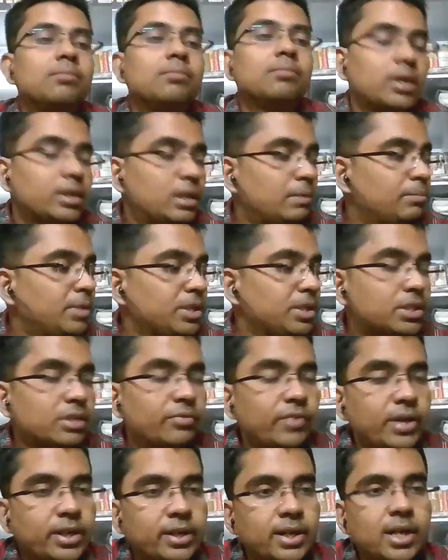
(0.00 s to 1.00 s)
But the best
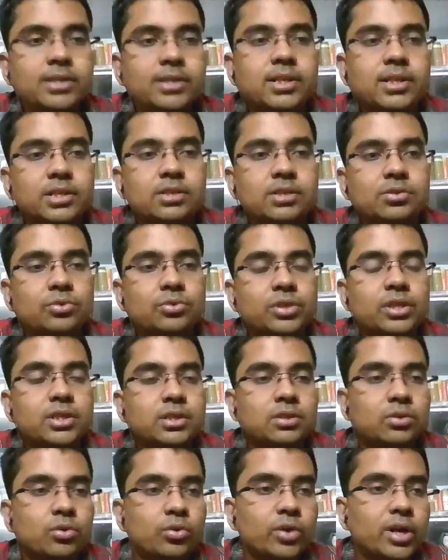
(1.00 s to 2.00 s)
witnesses to
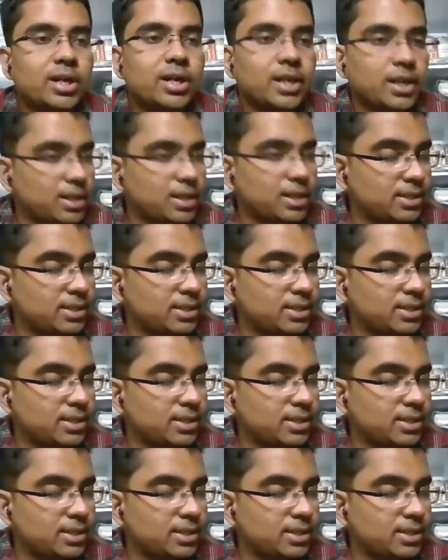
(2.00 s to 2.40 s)
this cruelty